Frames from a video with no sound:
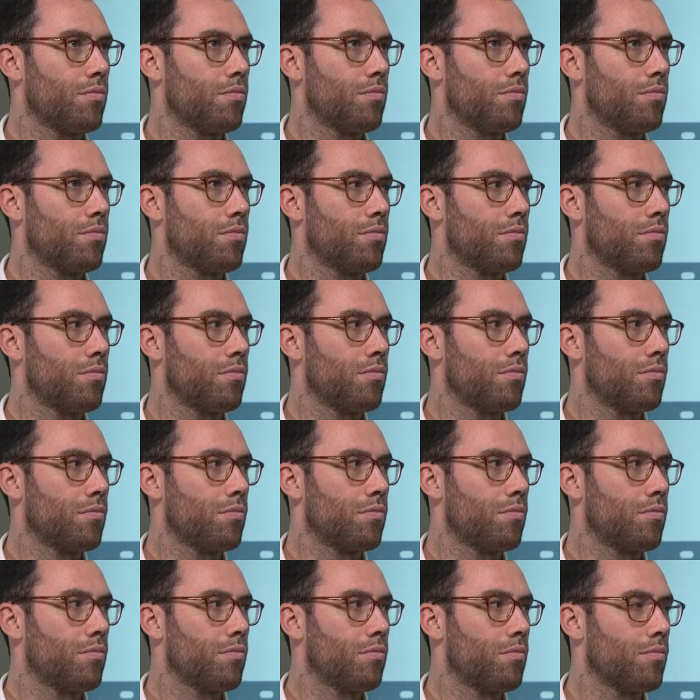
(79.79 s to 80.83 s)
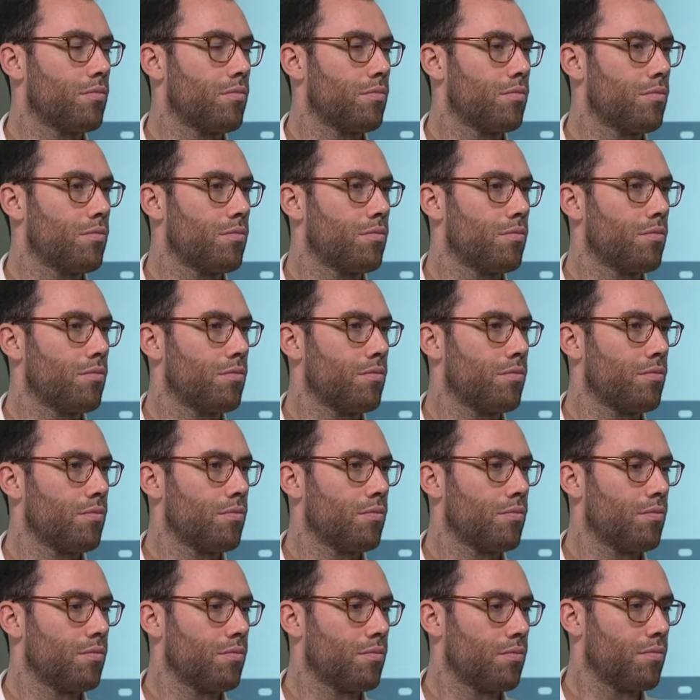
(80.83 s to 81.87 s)

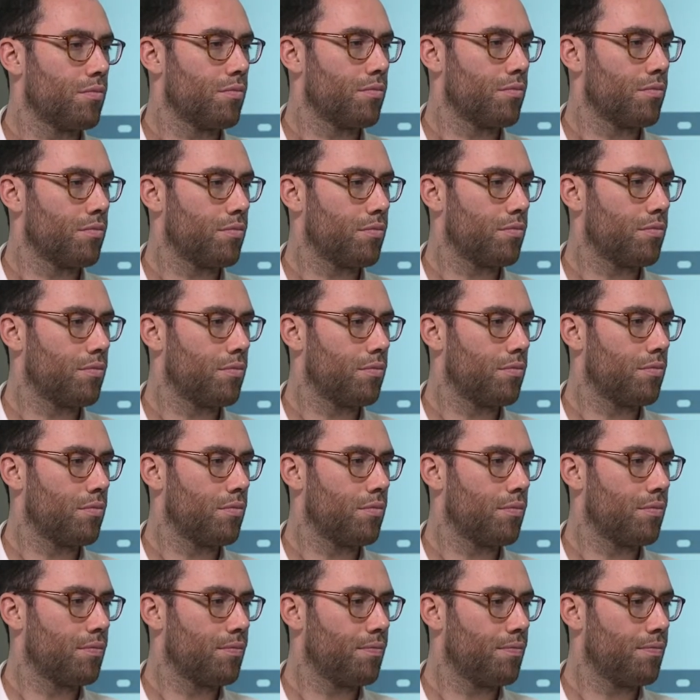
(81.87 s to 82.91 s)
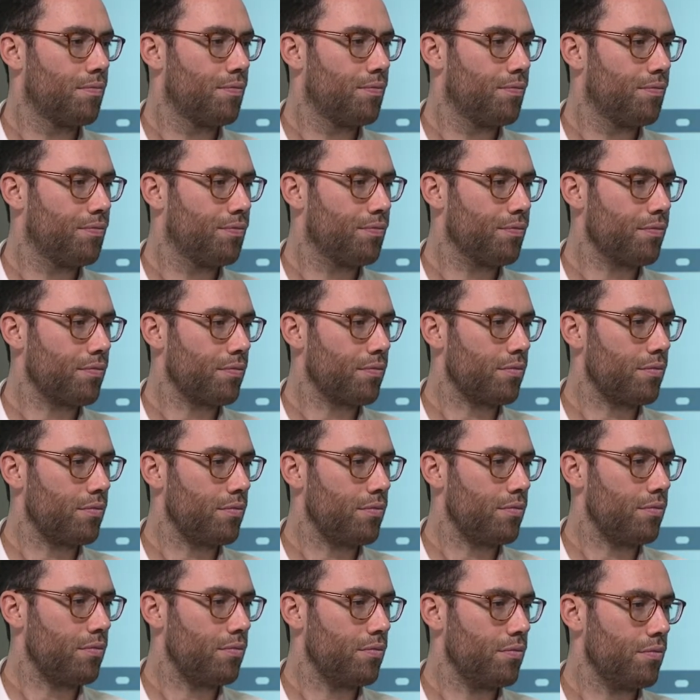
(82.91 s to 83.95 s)

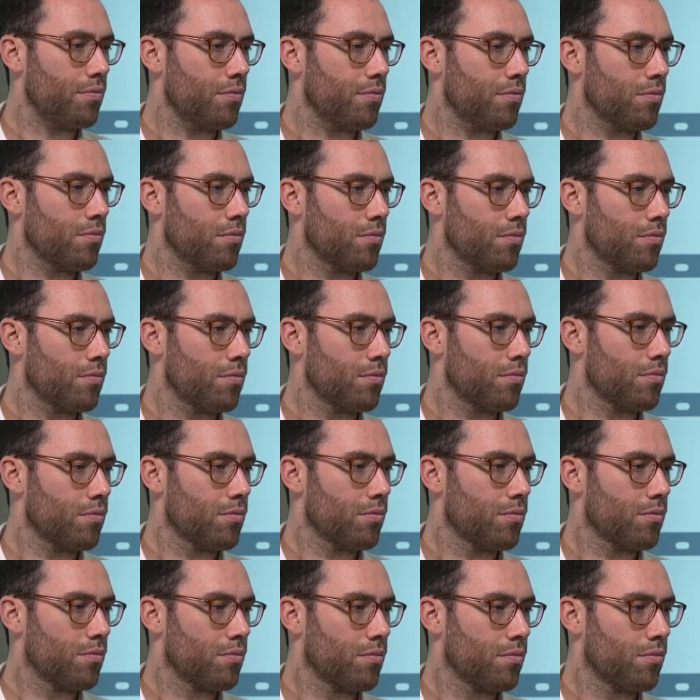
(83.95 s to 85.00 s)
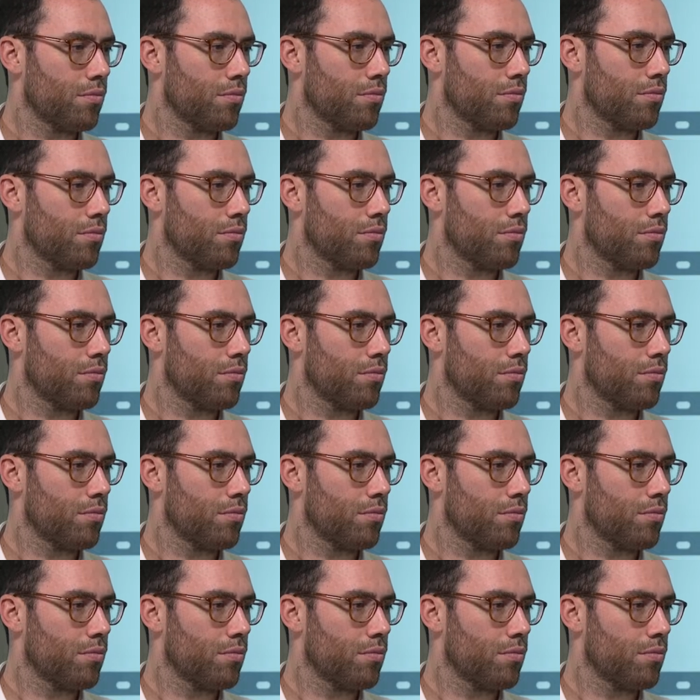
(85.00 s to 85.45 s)
(silent)